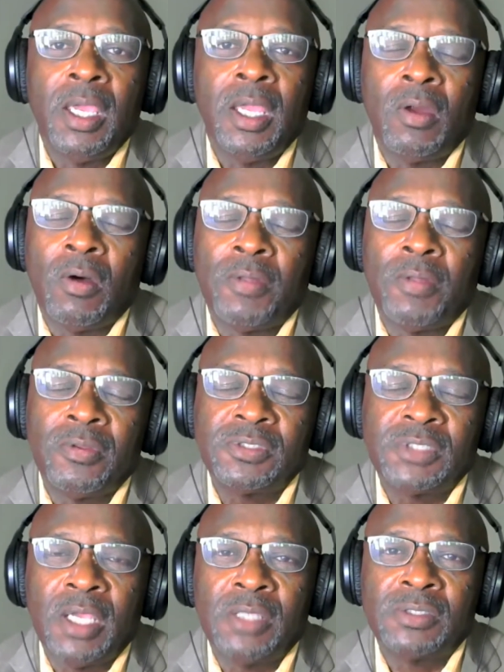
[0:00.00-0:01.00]
and all
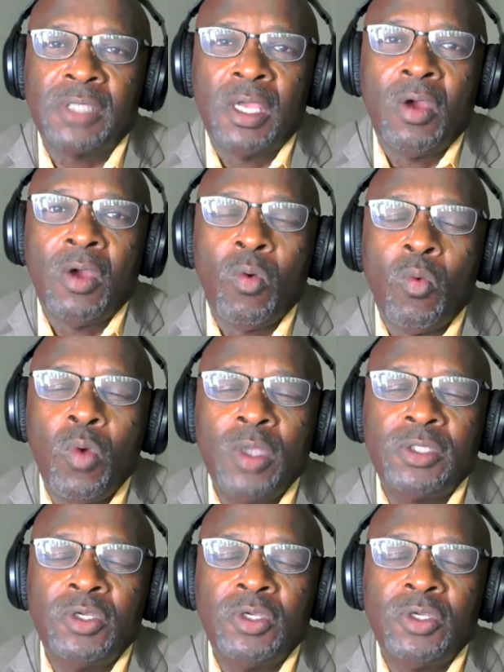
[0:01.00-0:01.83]
those things, what